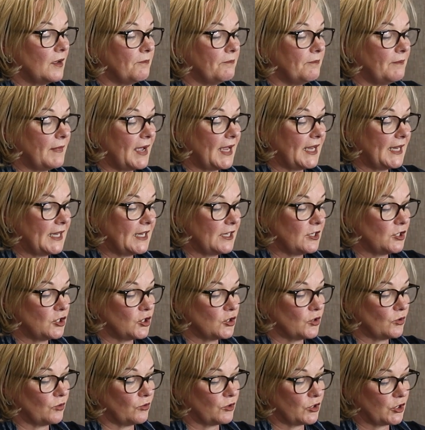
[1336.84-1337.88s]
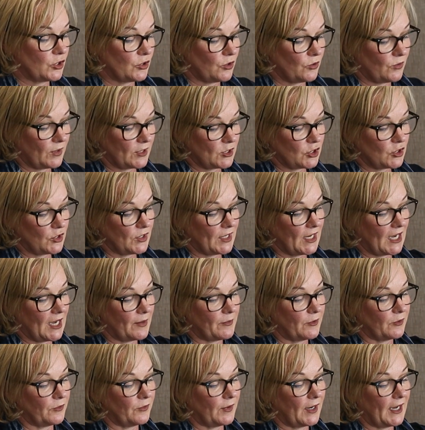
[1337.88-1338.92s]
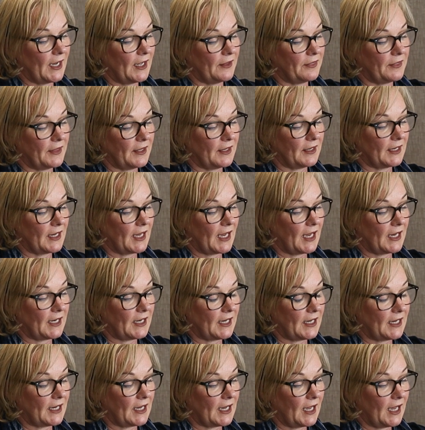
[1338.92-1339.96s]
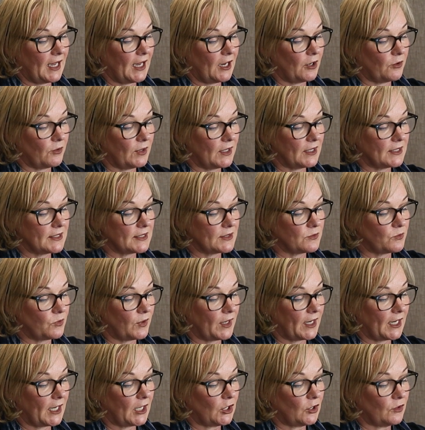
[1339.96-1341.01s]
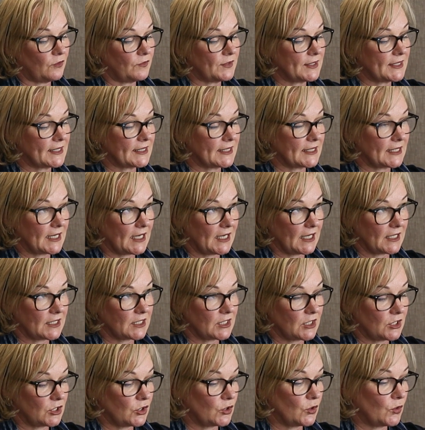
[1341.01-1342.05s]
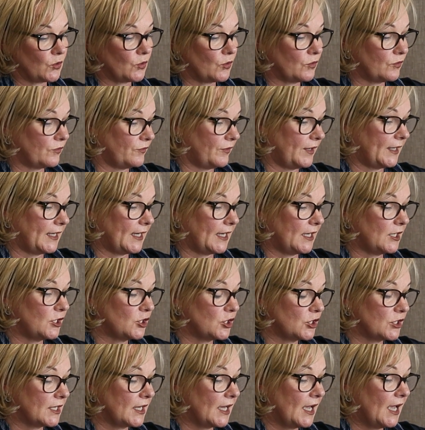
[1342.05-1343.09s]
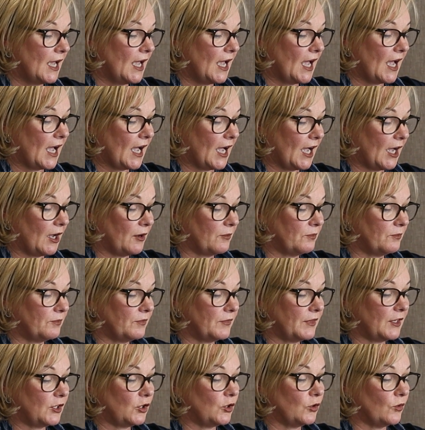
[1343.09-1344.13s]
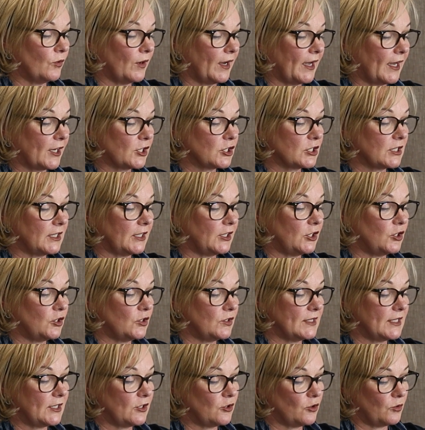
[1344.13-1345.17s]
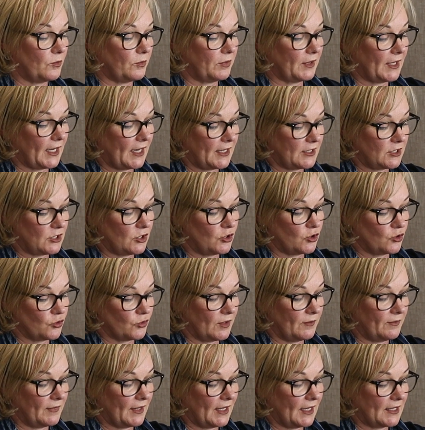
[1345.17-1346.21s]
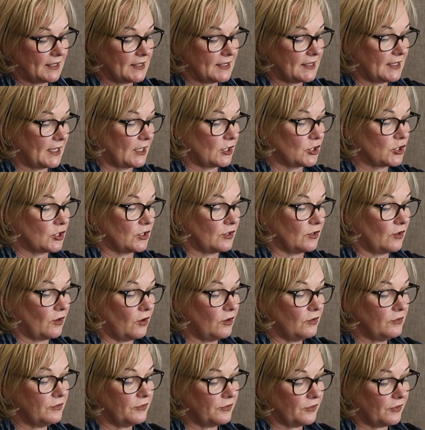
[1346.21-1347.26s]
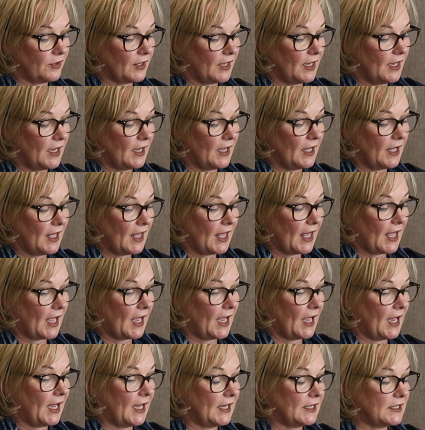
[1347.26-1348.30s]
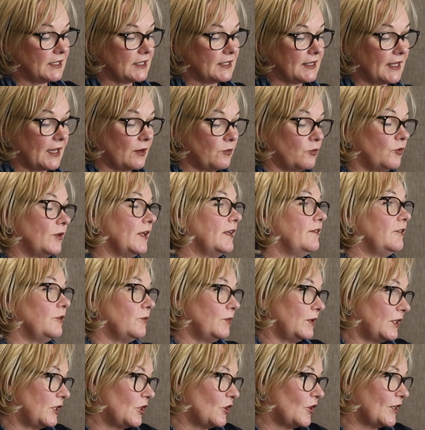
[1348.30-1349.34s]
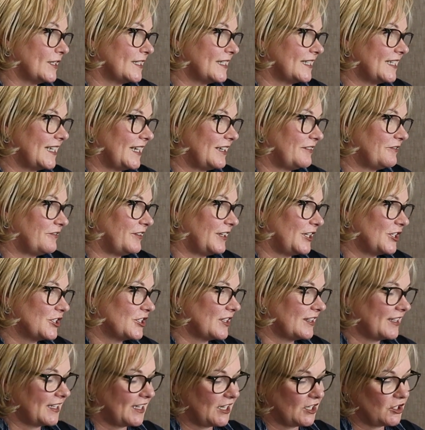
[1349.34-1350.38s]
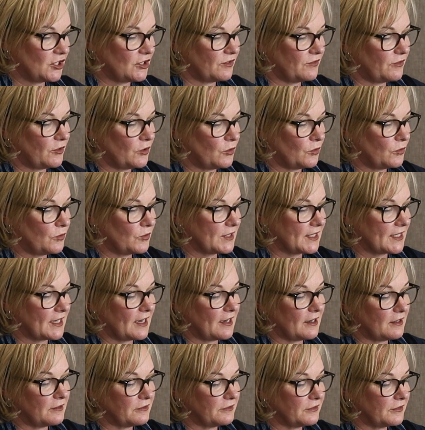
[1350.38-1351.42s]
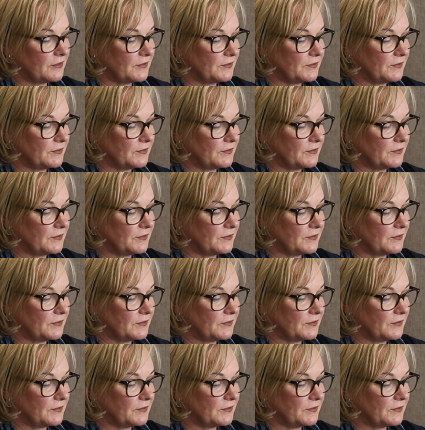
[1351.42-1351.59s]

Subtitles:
Making sure too, as you come around, that any areas where you've started or finished, that you're actually using your blade to trim that section off, and that will give you a nice neat finish at the edge of your scarf.